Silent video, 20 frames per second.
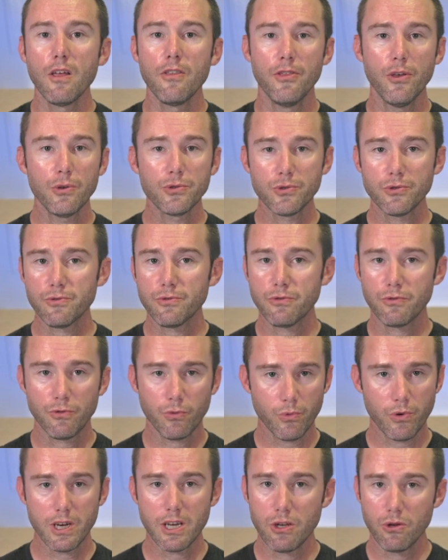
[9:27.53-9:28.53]
those are
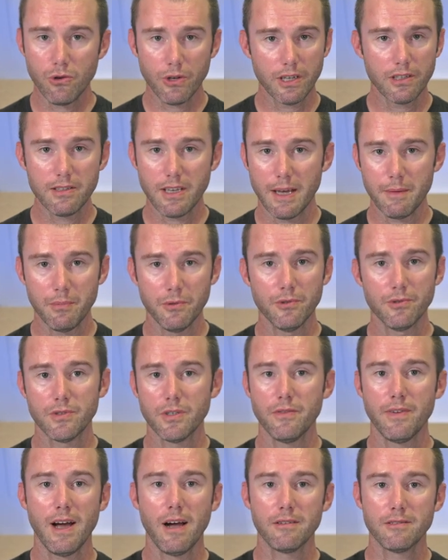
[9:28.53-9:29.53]
three good
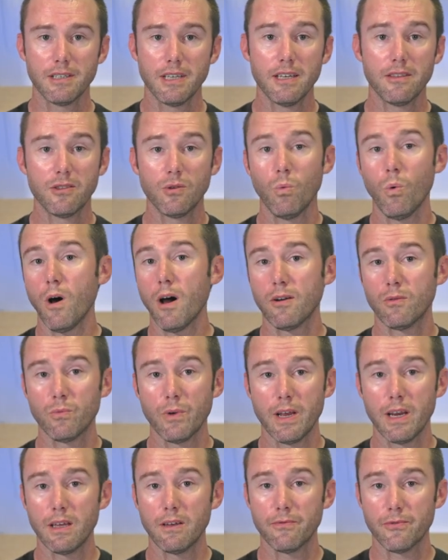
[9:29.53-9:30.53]
examples of how to get the watt
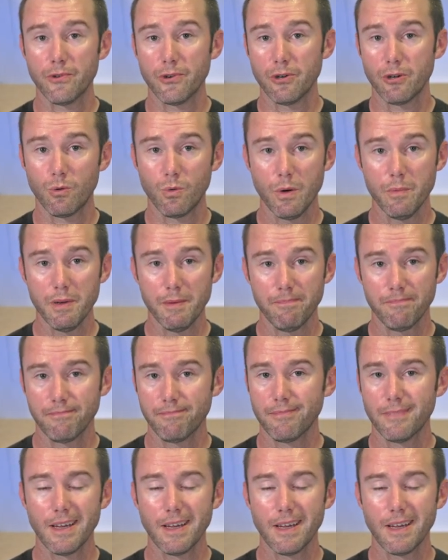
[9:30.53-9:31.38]
rating for your equipment.